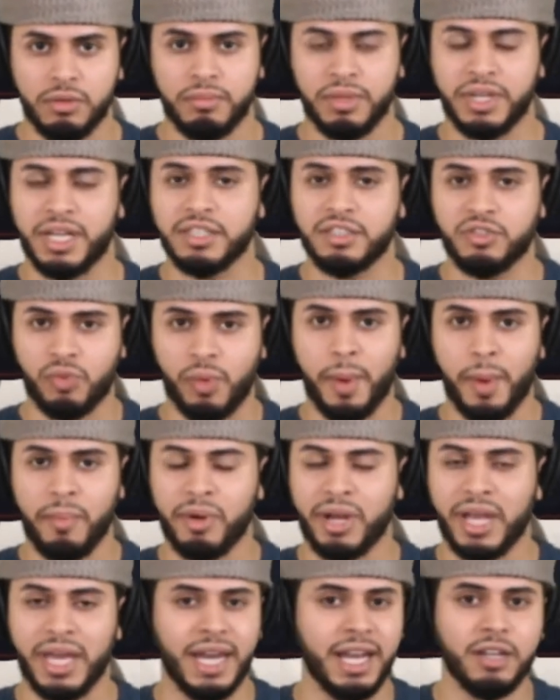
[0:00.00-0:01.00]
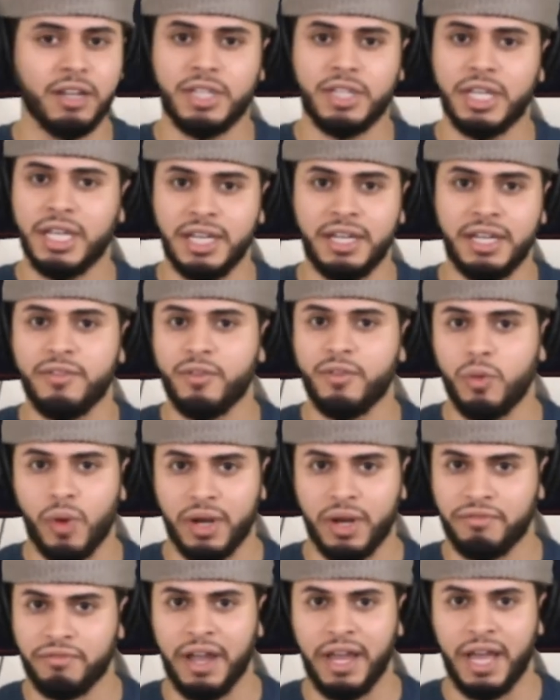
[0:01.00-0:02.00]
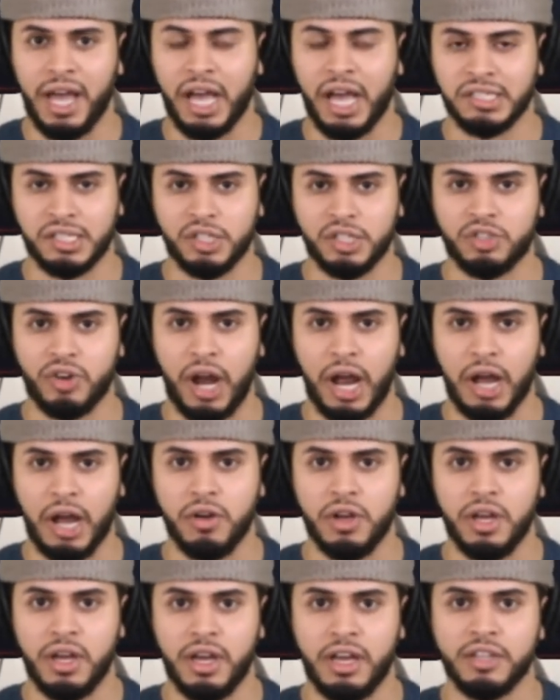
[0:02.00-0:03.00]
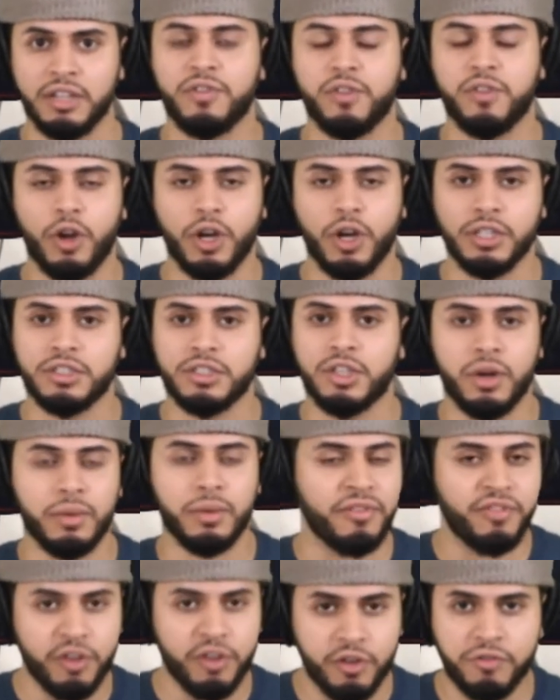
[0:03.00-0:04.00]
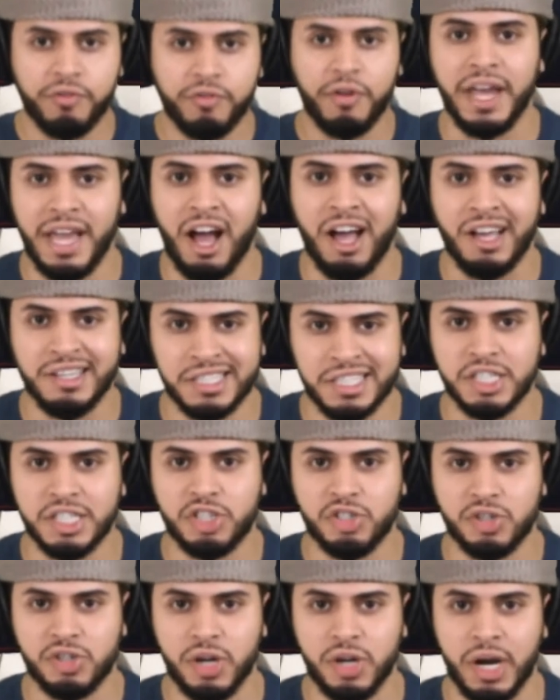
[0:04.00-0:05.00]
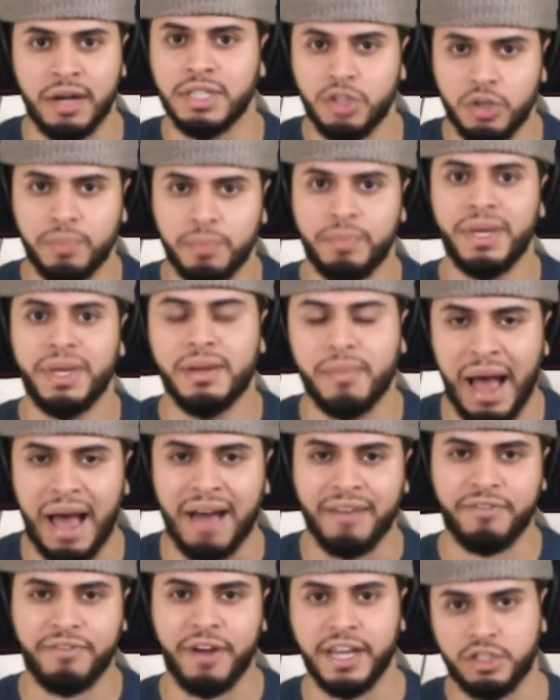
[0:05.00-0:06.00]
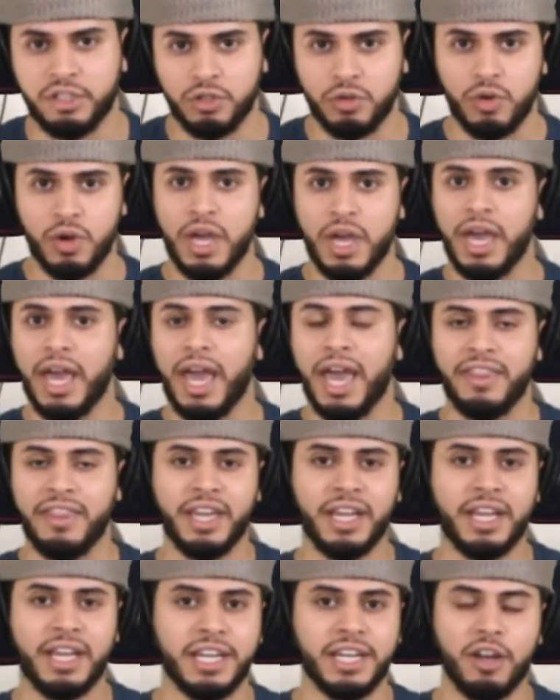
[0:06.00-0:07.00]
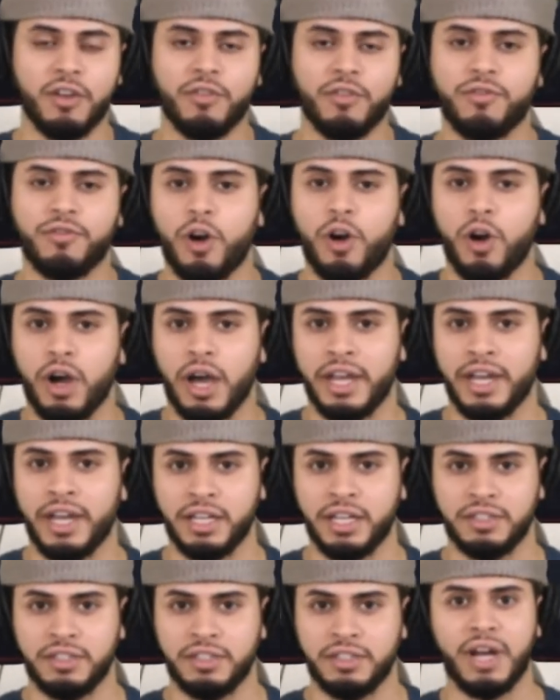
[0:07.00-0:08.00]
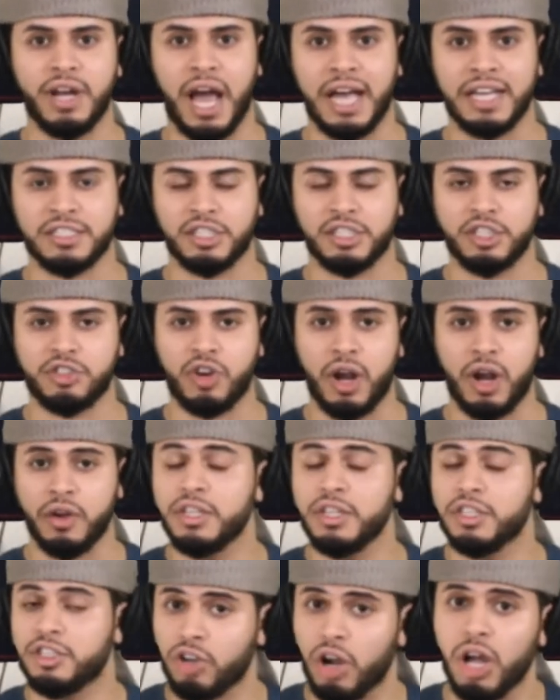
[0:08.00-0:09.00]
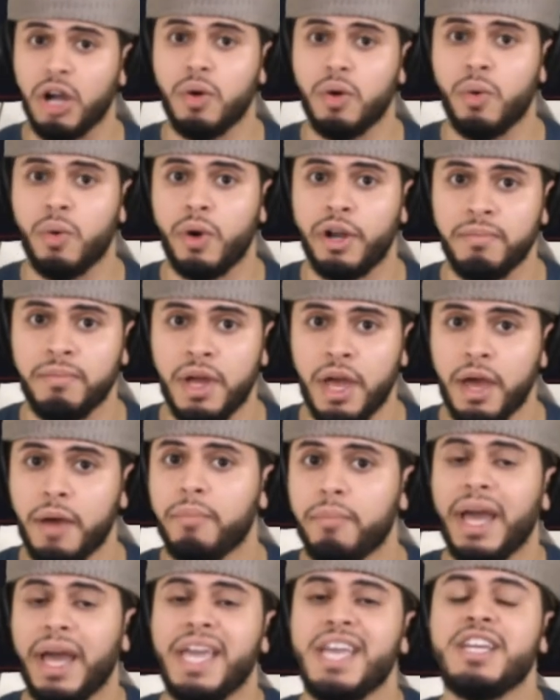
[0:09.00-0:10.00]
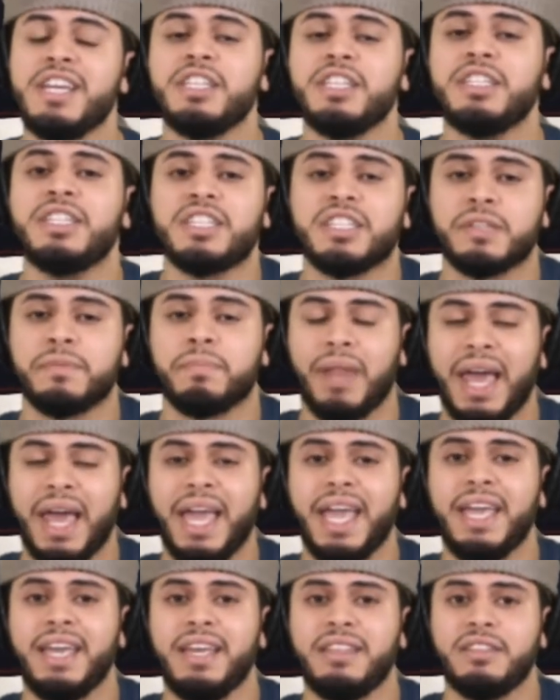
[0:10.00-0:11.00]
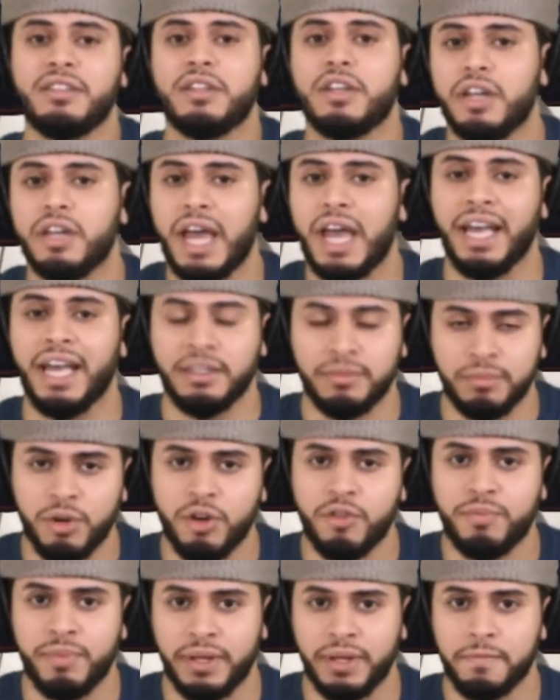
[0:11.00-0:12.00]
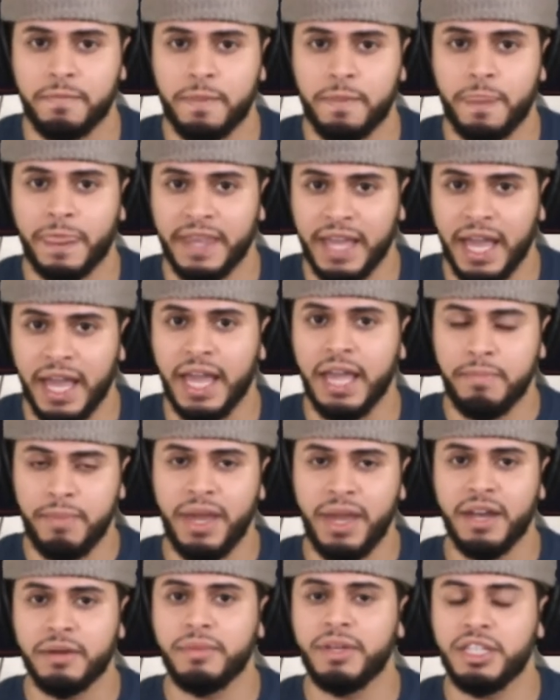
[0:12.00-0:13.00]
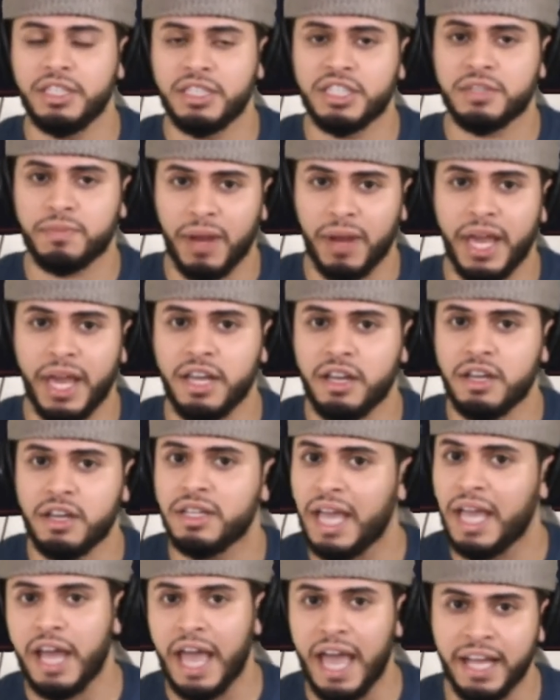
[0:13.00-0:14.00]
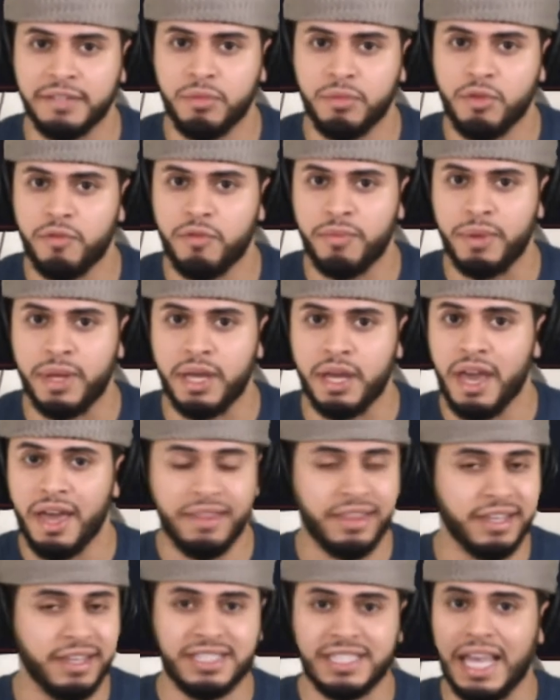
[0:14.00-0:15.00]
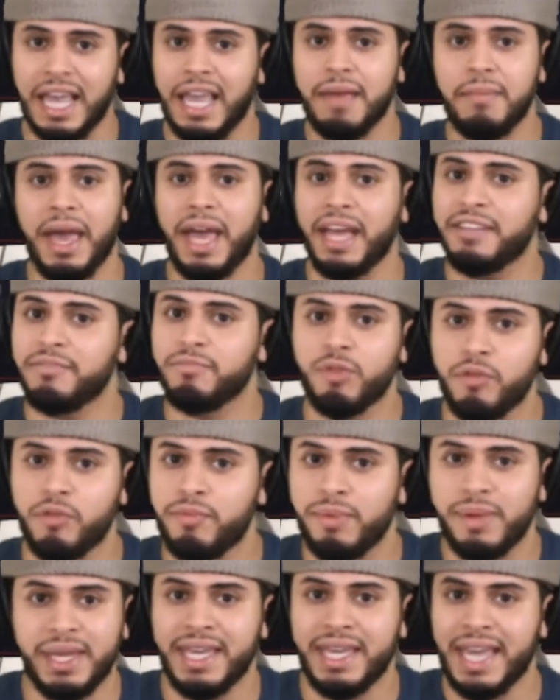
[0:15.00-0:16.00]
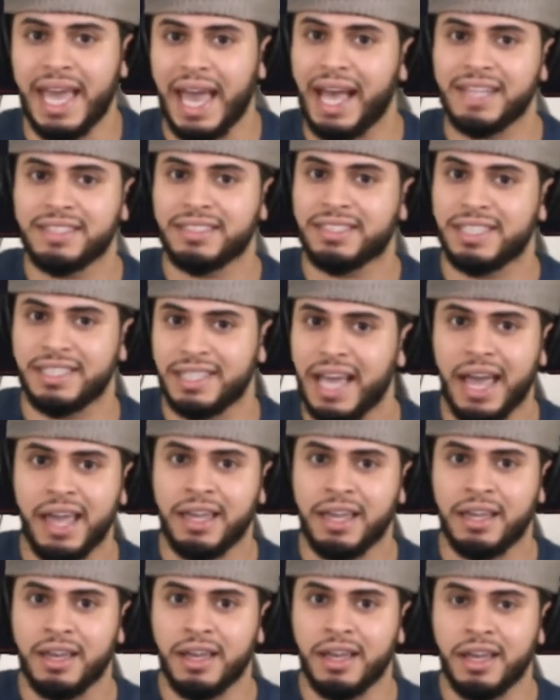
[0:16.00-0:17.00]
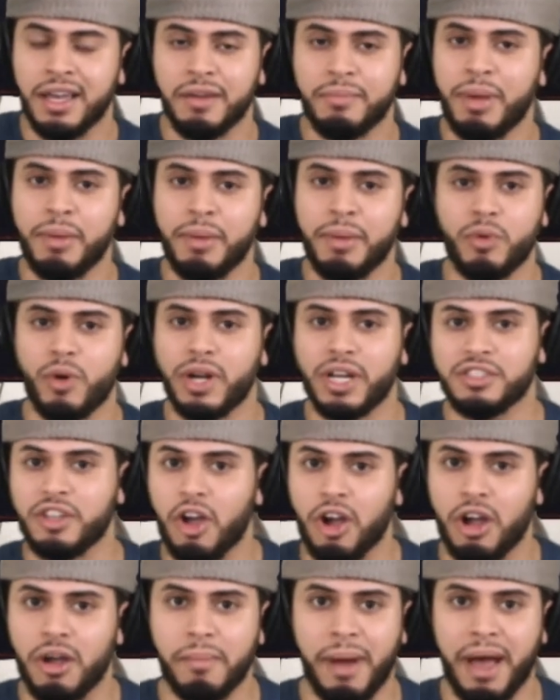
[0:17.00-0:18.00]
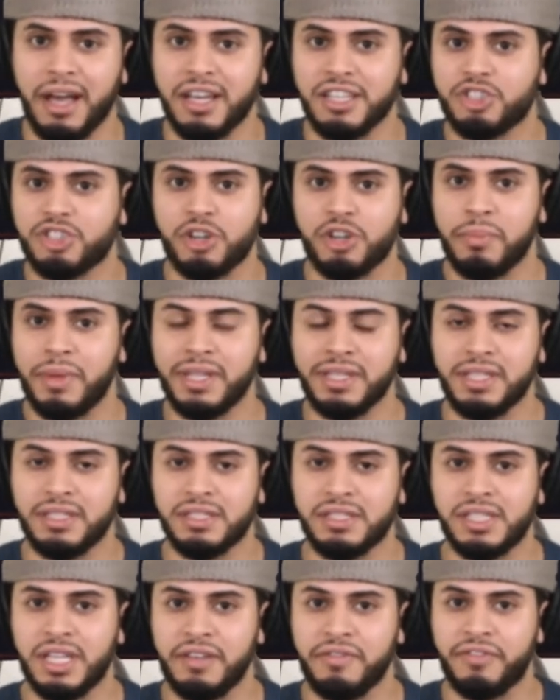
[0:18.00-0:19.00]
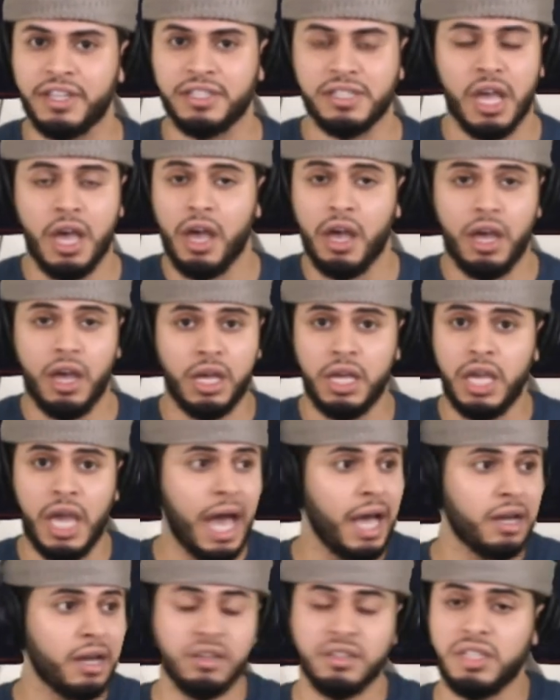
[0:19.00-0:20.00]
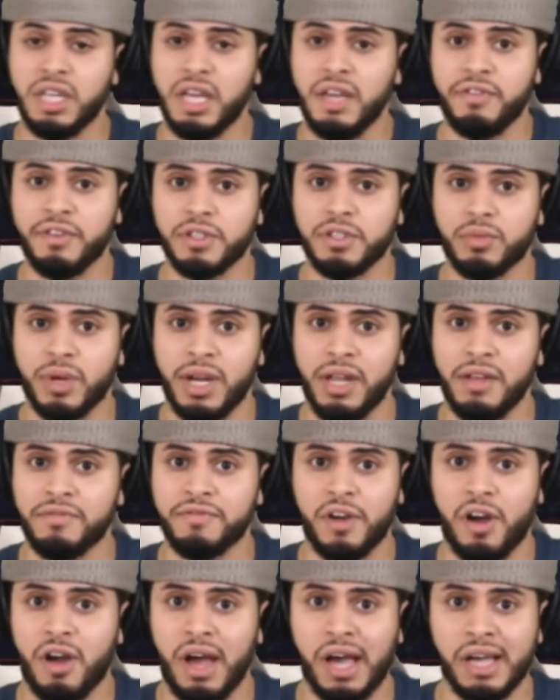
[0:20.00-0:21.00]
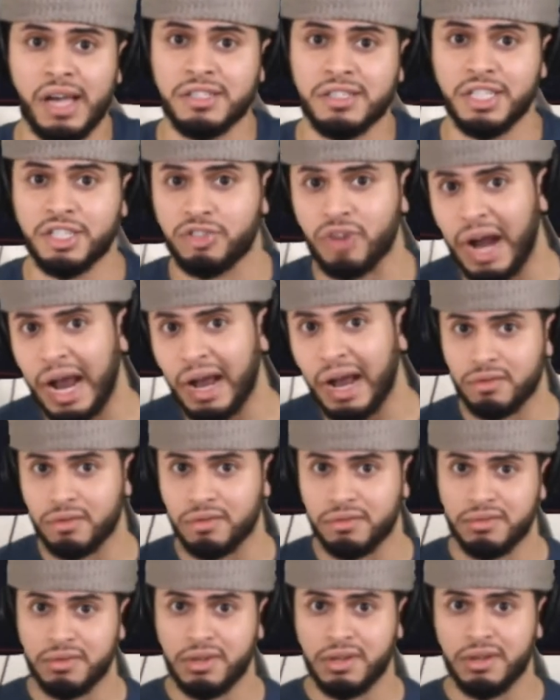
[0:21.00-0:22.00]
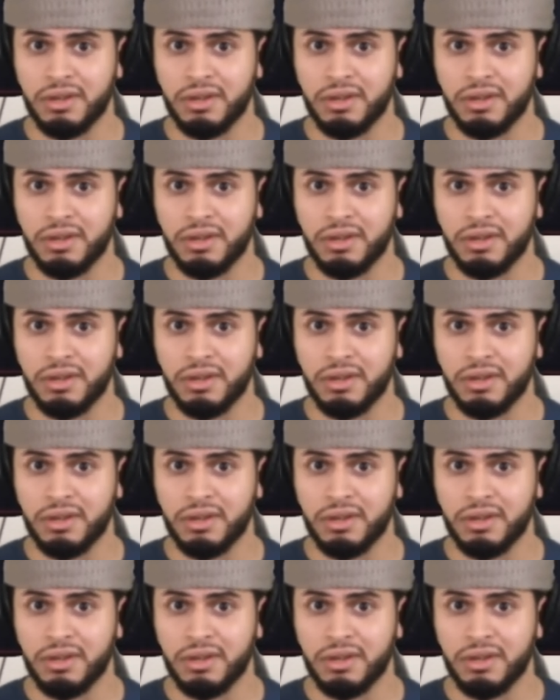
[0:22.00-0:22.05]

Because remember, Canelo didn't even want to fight Austin Trapp. Floyd told him, if you fight Austin Trapp and you beat him, I'll fight you. And then Canelo fought an undefeated Austin Trapp. He struggled with him, but he displayed good head movement. Yeah, he beat him. He displayed good head movement. The same head movement he has today. People want to talk about his tremendous defense. He had good defense when he fought Austin Trout.